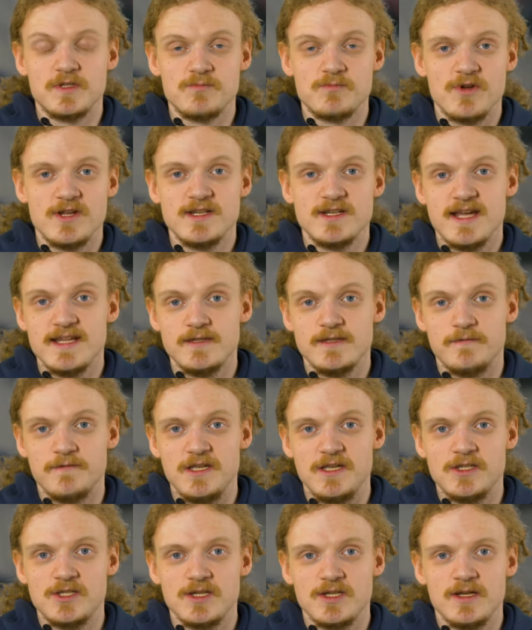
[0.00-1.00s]
sprint and the
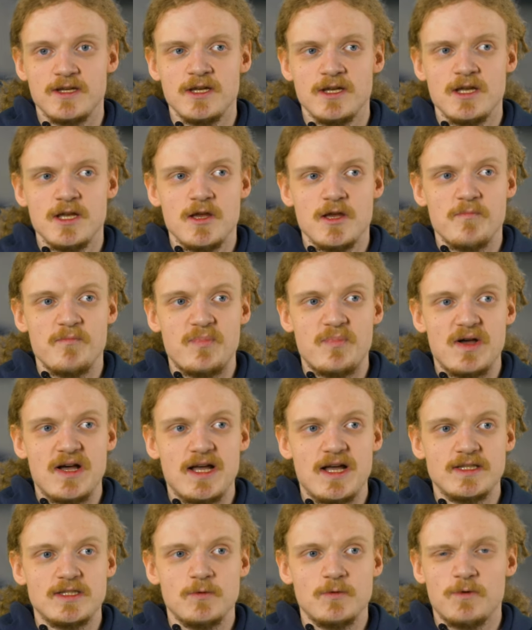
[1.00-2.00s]
feature,
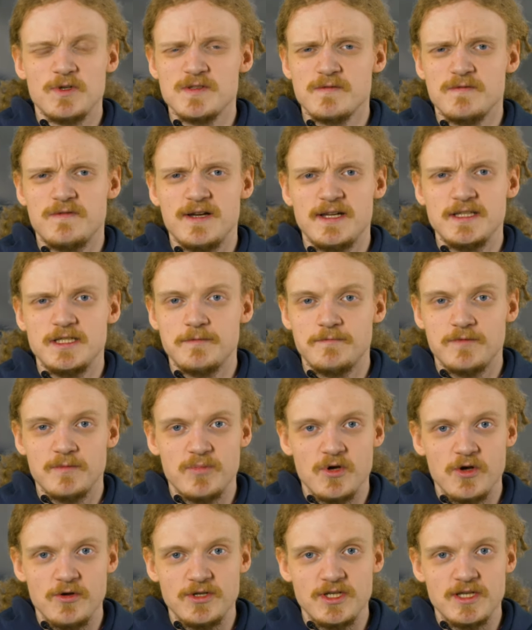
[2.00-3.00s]
but he wasn't fighting for
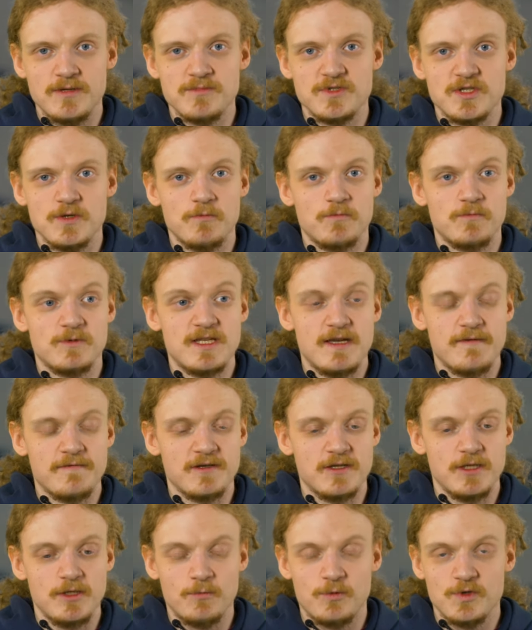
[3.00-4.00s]
podiums. He
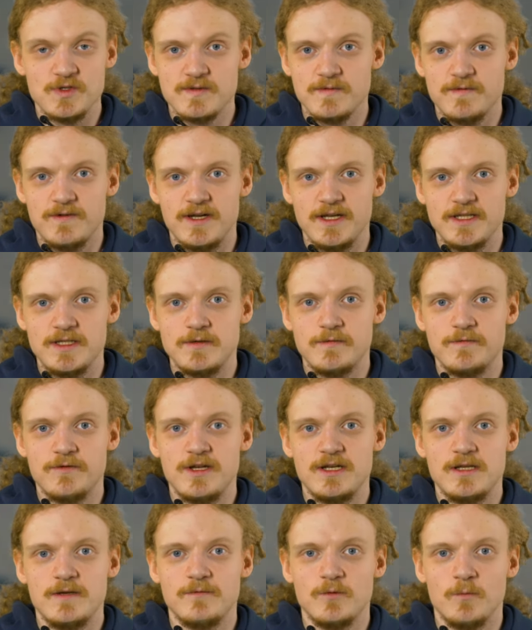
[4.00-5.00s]
definitely wasn't fighting for
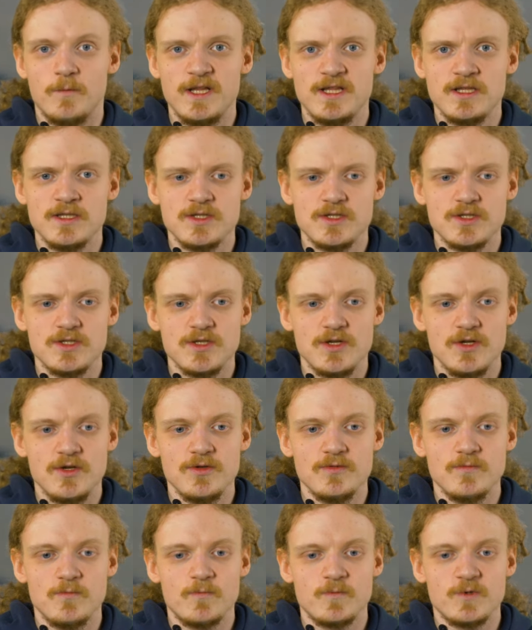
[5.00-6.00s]
any of the wins.
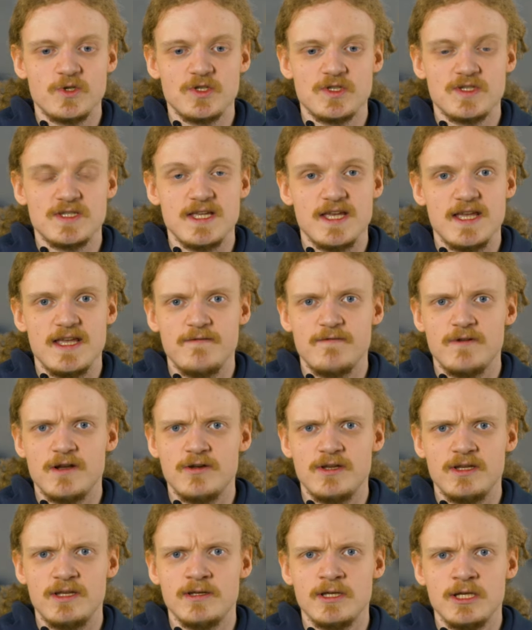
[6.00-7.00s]
So just a
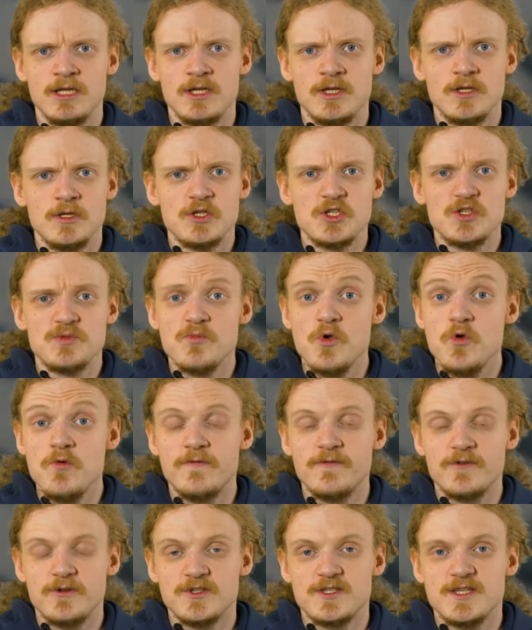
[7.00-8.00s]
very
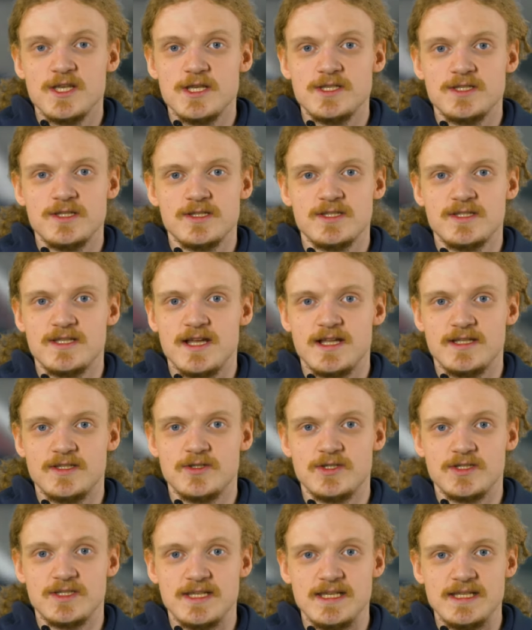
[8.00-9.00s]
smooth, consistent start
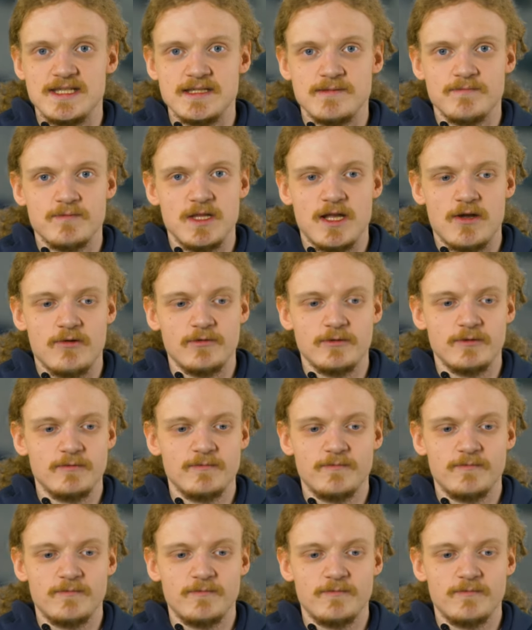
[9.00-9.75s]
to the season. Now,